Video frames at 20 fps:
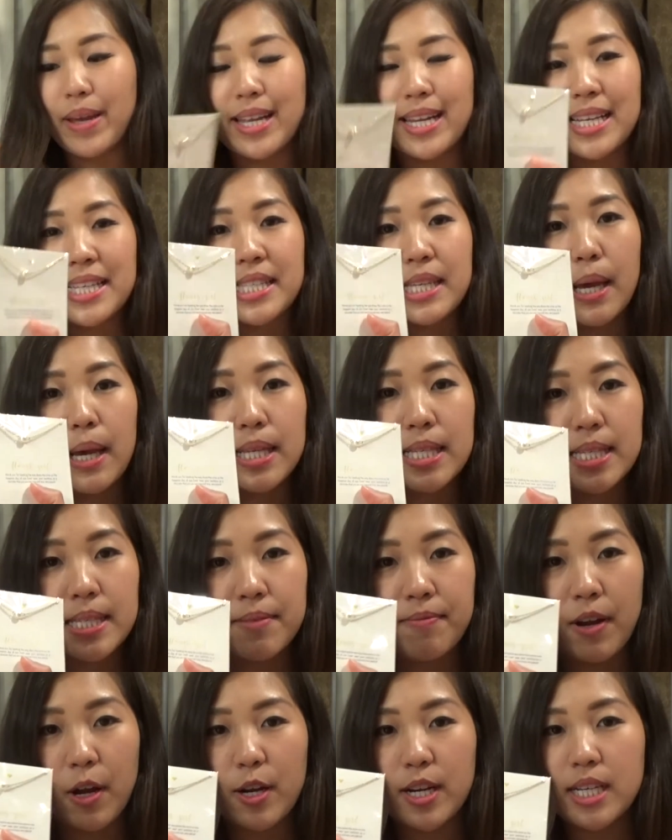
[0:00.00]
It is
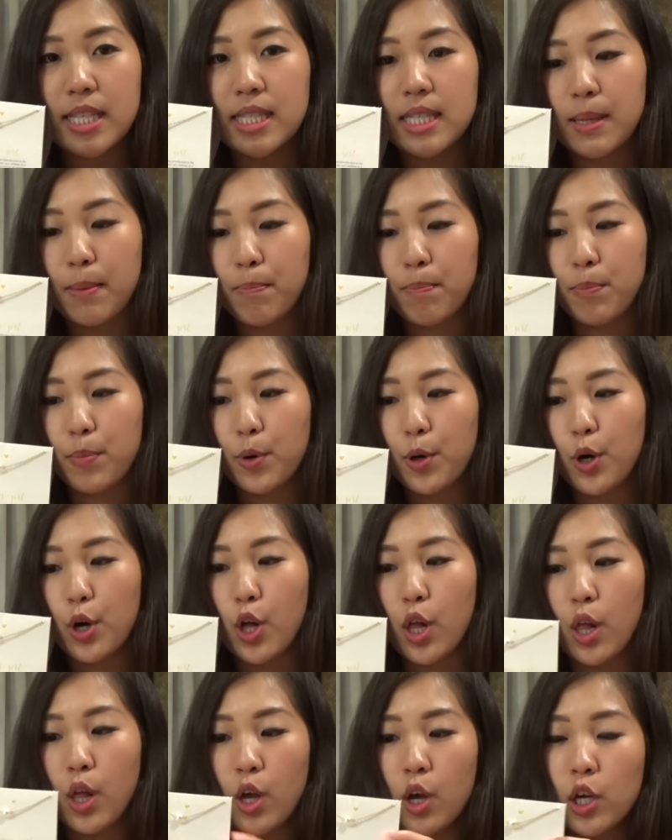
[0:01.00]
a very
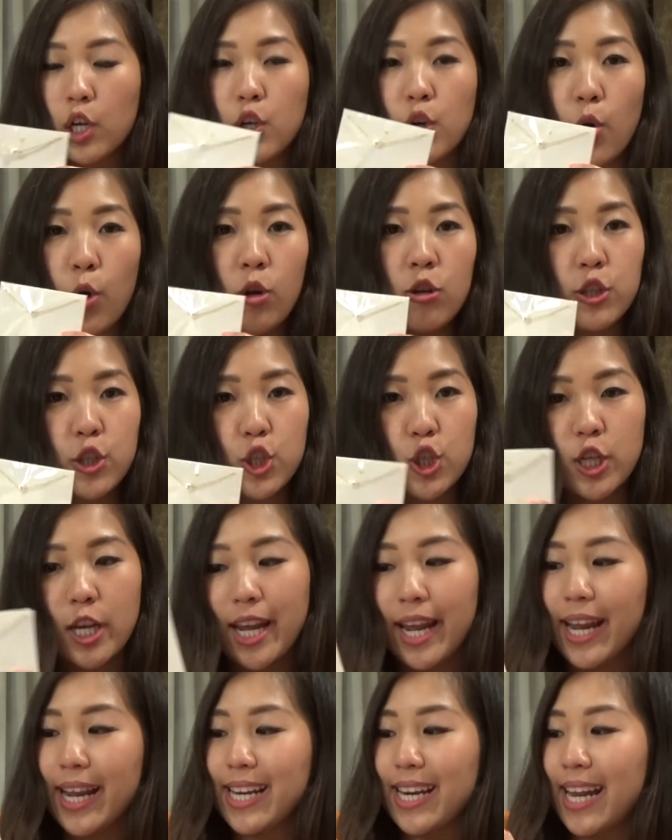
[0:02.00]
simple gold
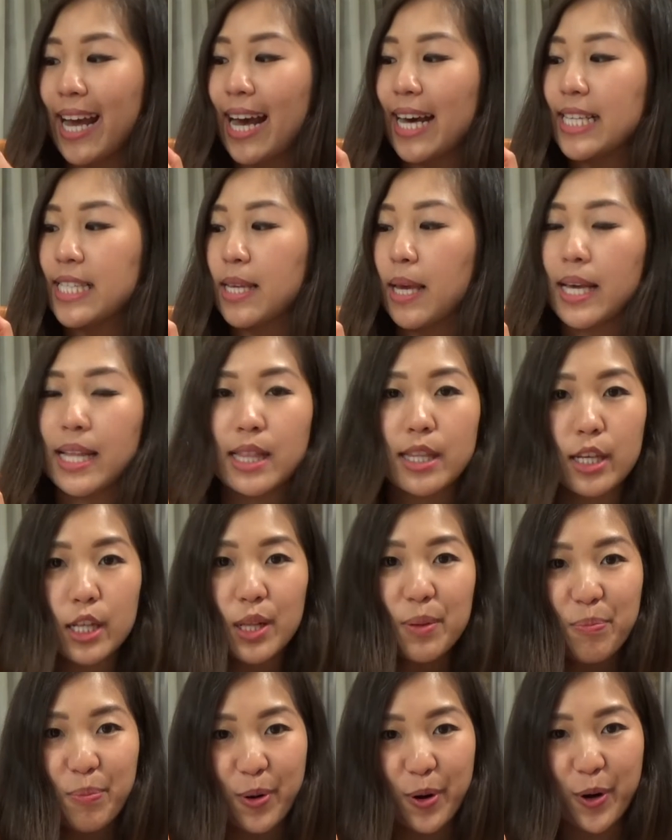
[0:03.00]
chain. It has a
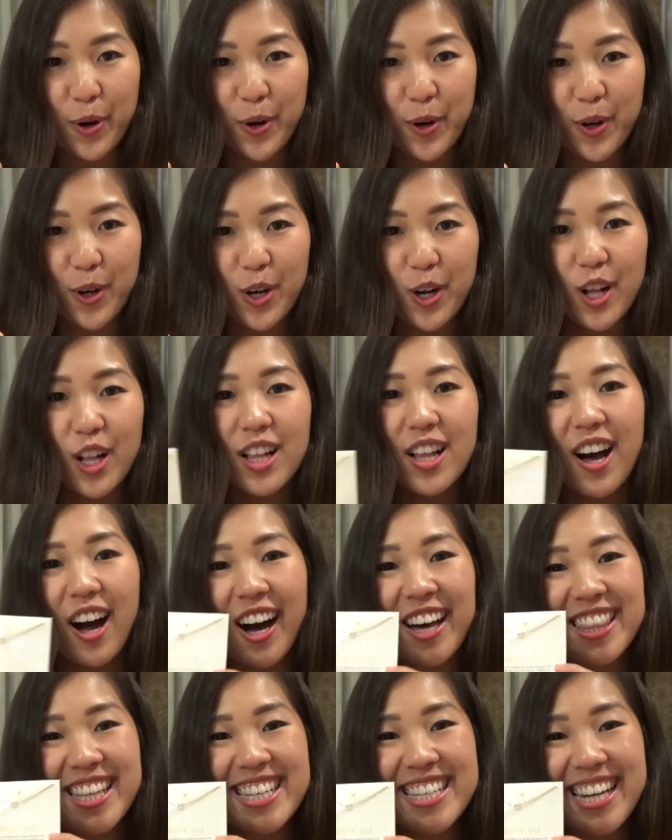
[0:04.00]
little pearl
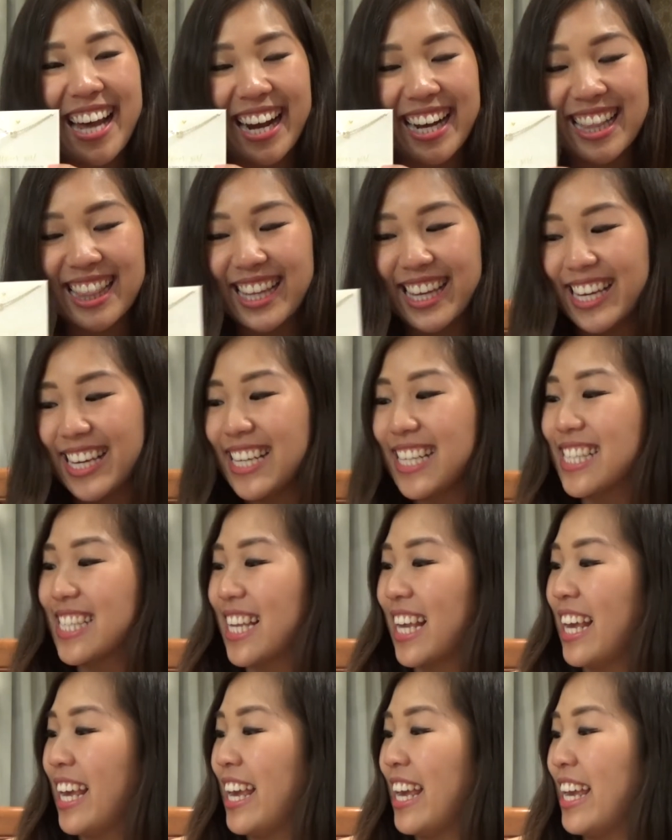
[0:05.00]
on the necklace.
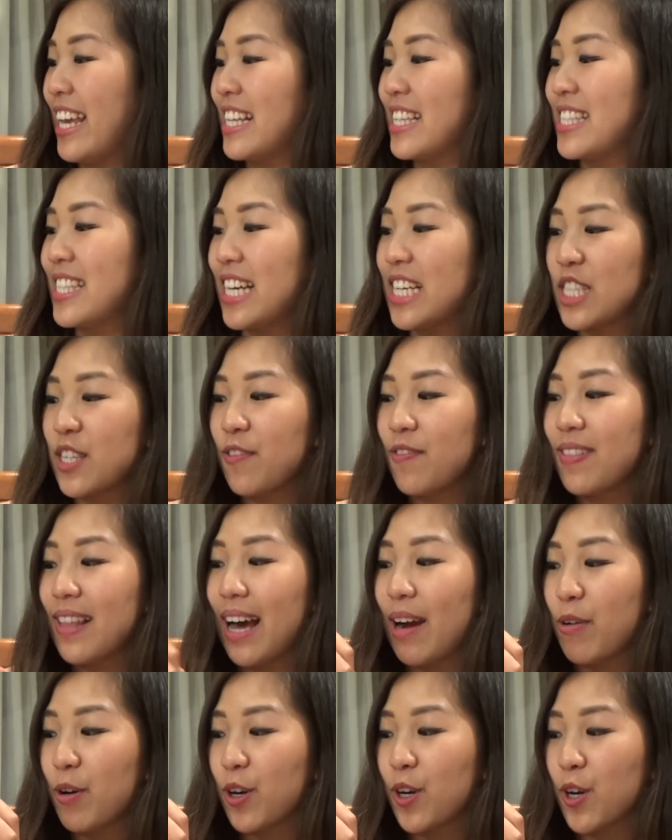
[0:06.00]
It says
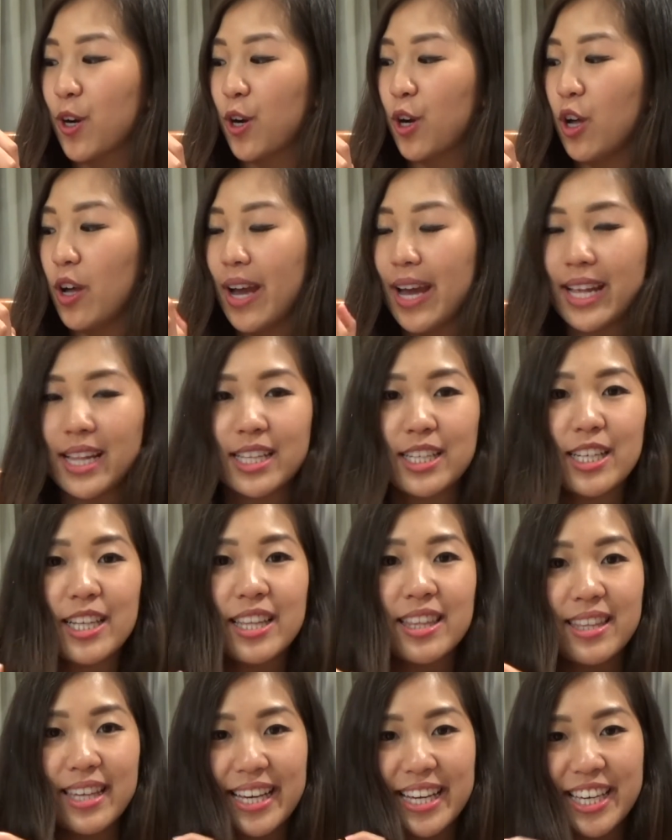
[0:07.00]
Flower Girl and a little
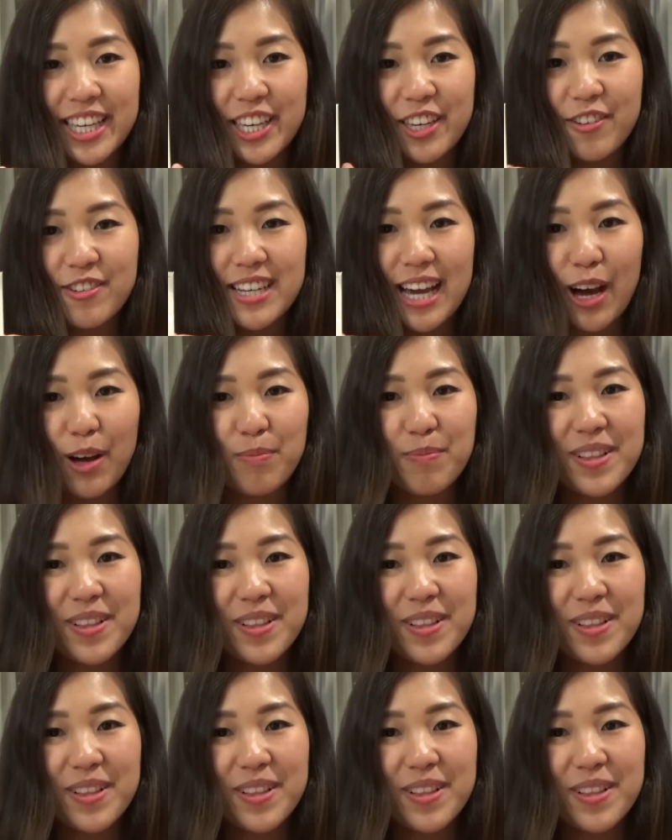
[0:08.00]
thank you down